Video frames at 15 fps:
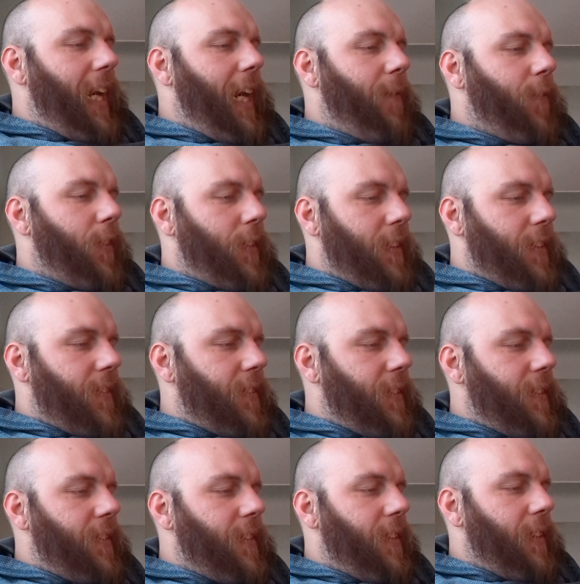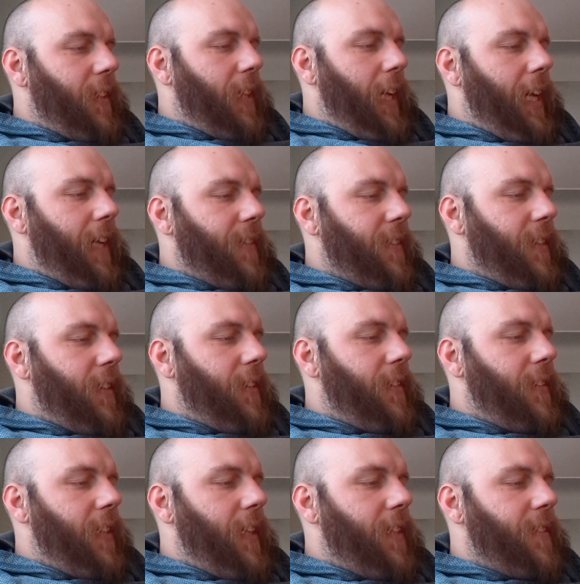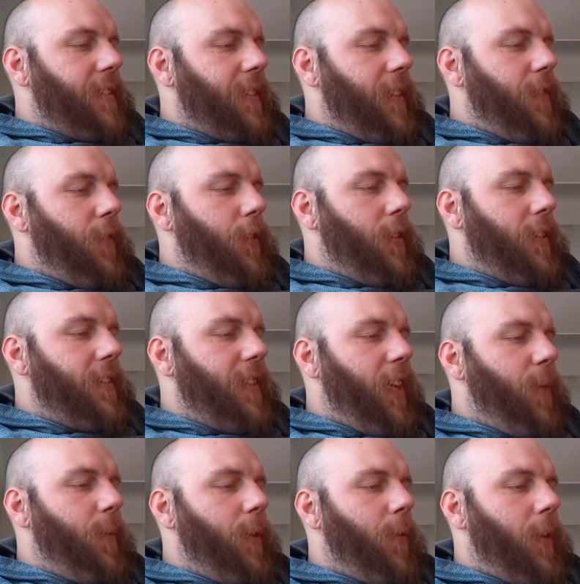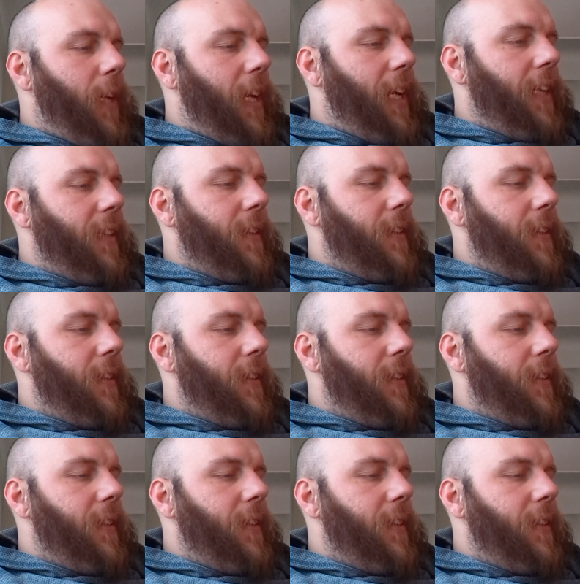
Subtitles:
after this it says, if you could tell me what I